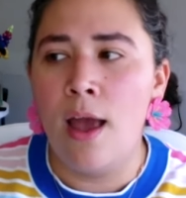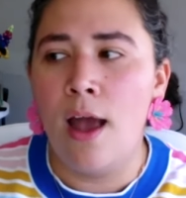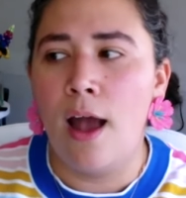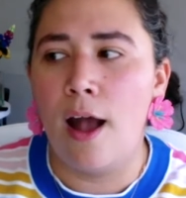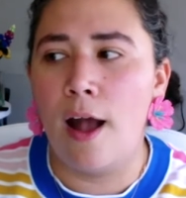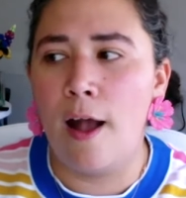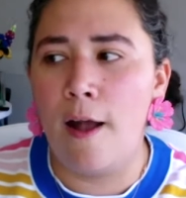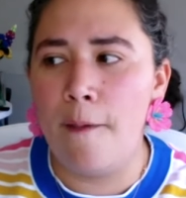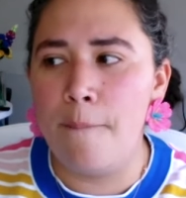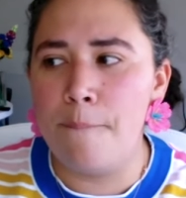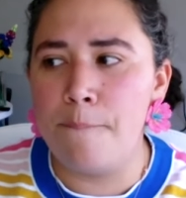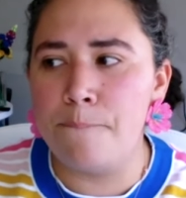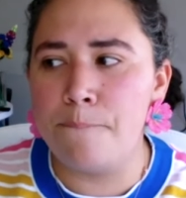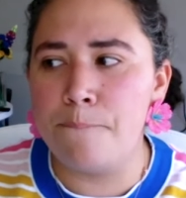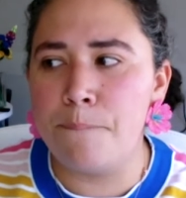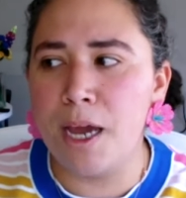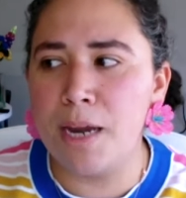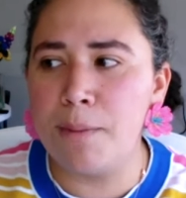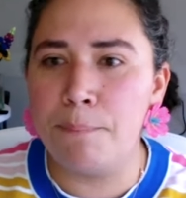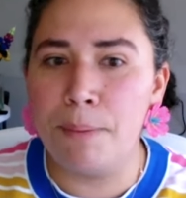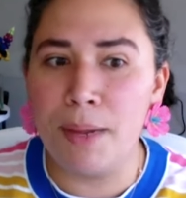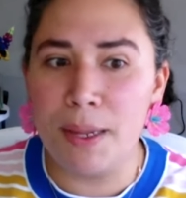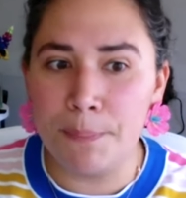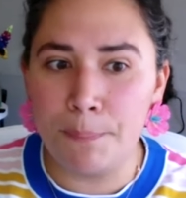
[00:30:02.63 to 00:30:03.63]

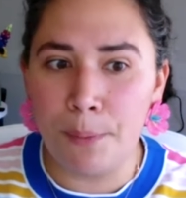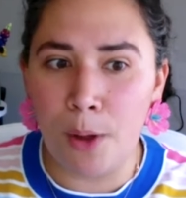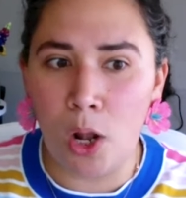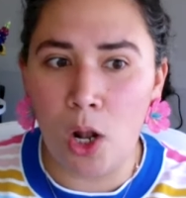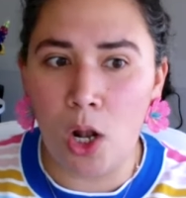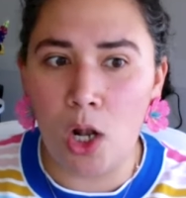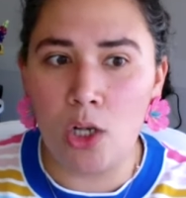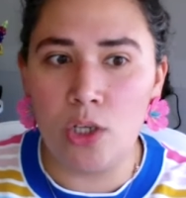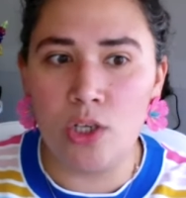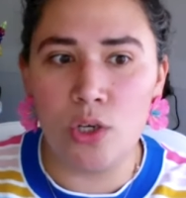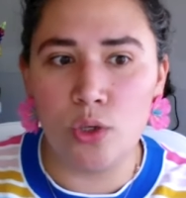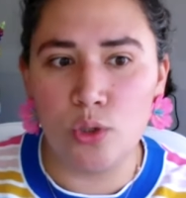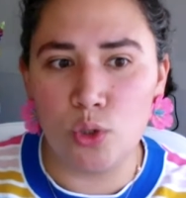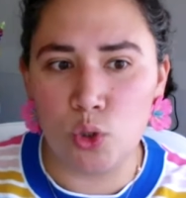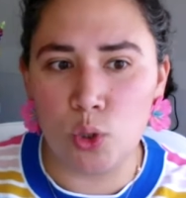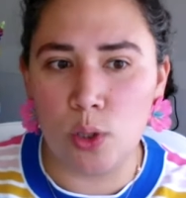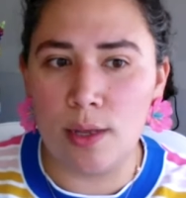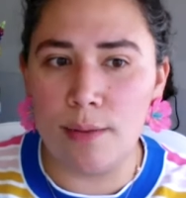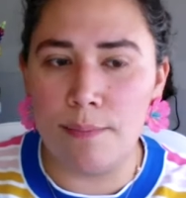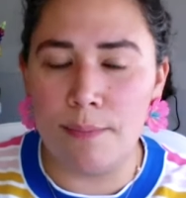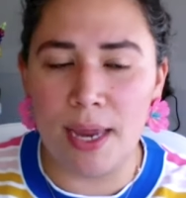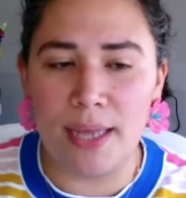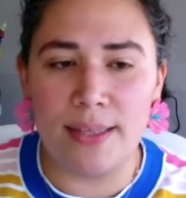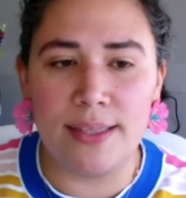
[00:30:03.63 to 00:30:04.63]
But people
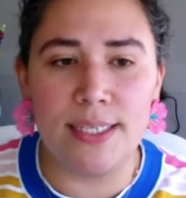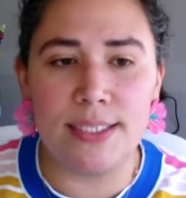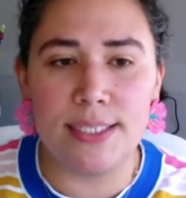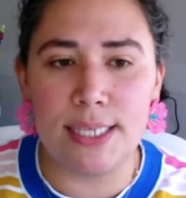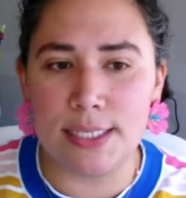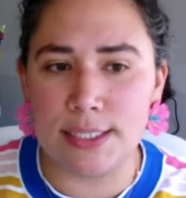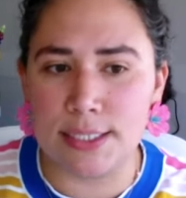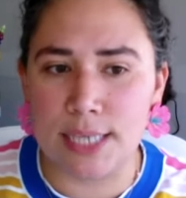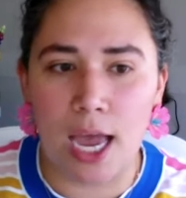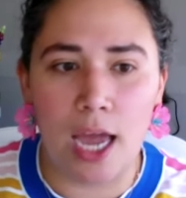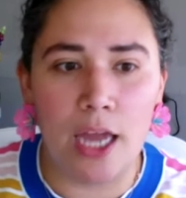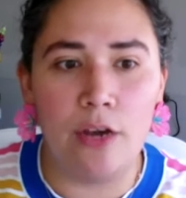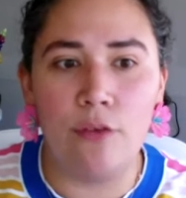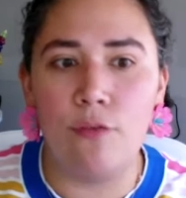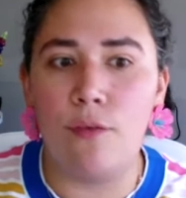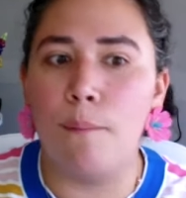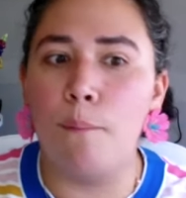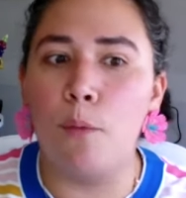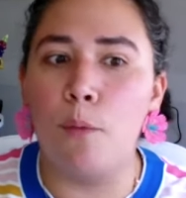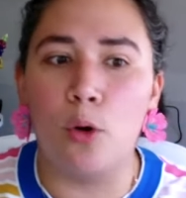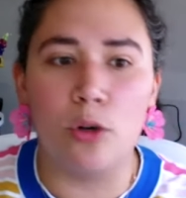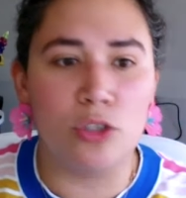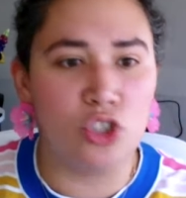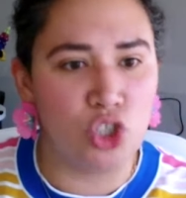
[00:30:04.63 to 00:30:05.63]
usually make this as kind of a
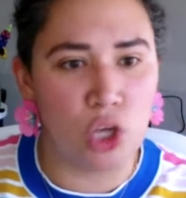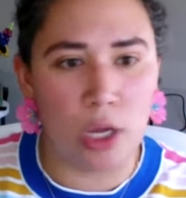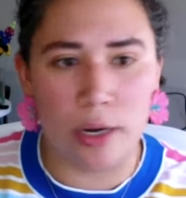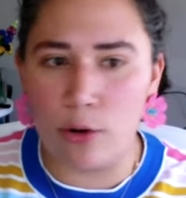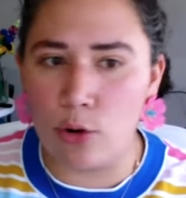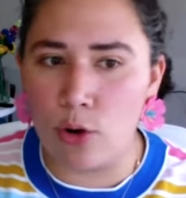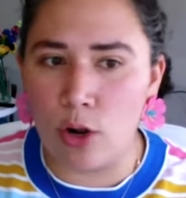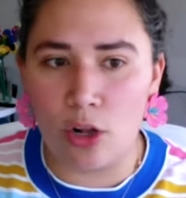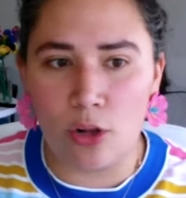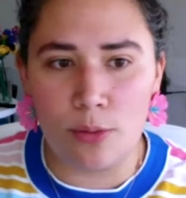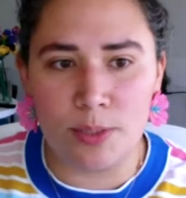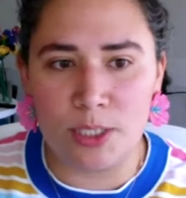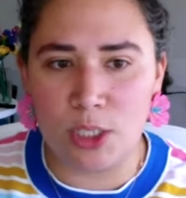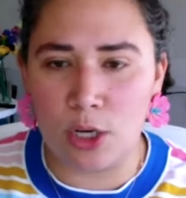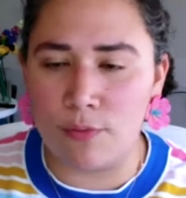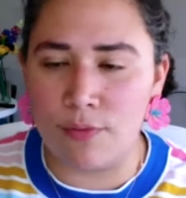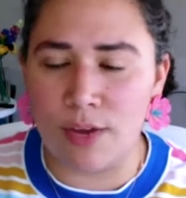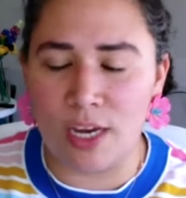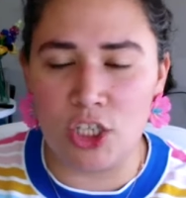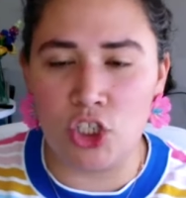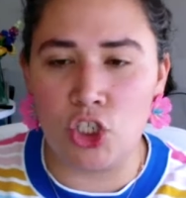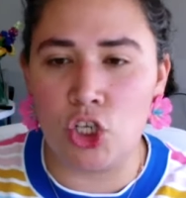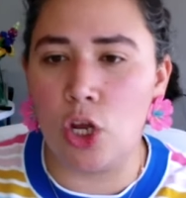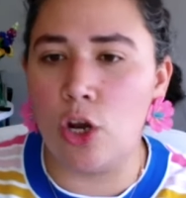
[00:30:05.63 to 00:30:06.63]
more general
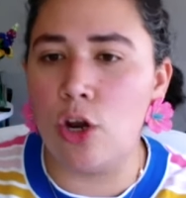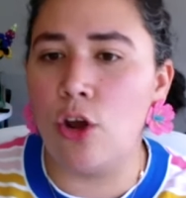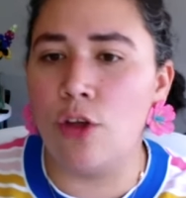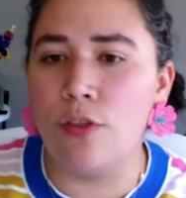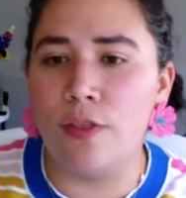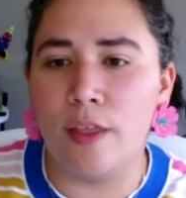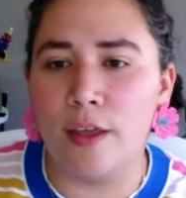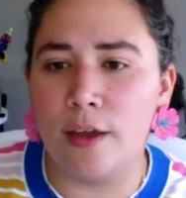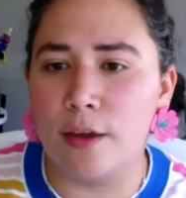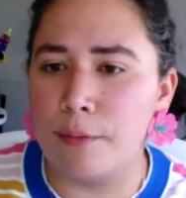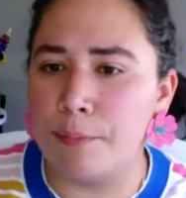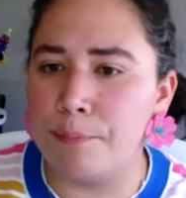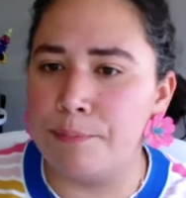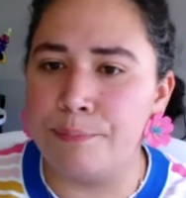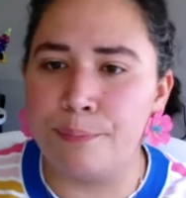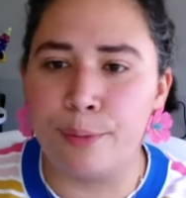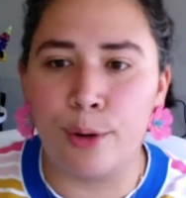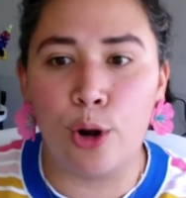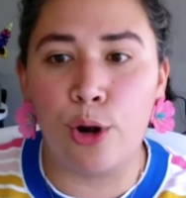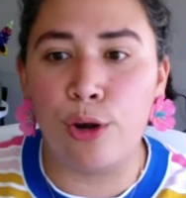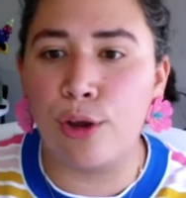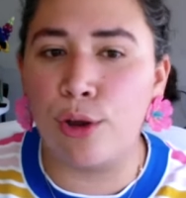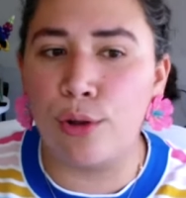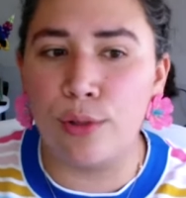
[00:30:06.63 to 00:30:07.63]
observation on the
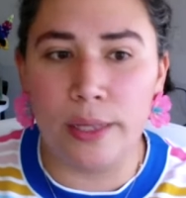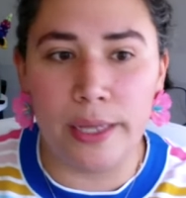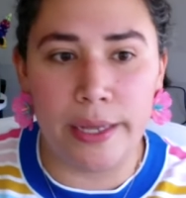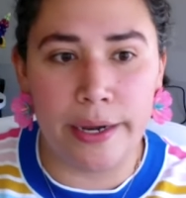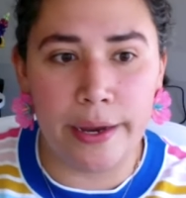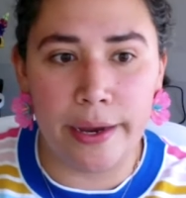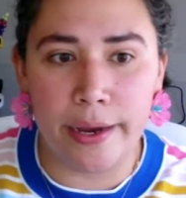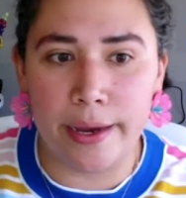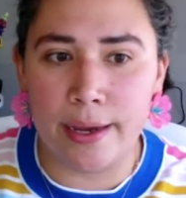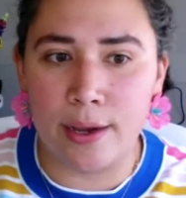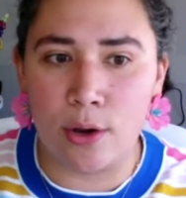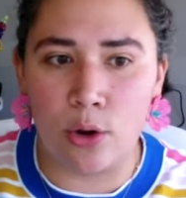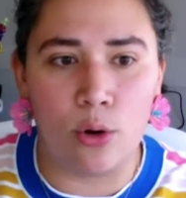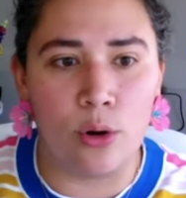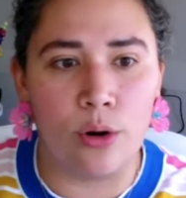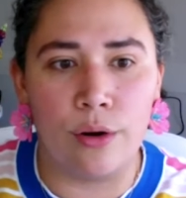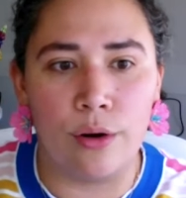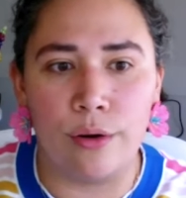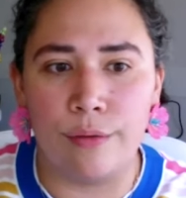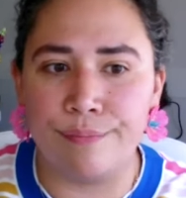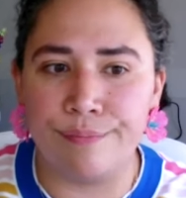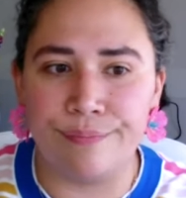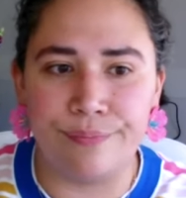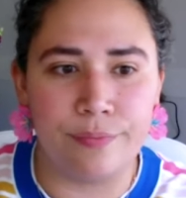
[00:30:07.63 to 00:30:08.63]
proteolytic
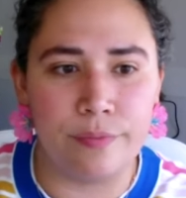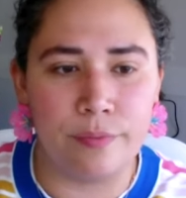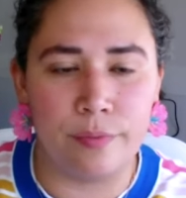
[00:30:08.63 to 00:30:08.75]
or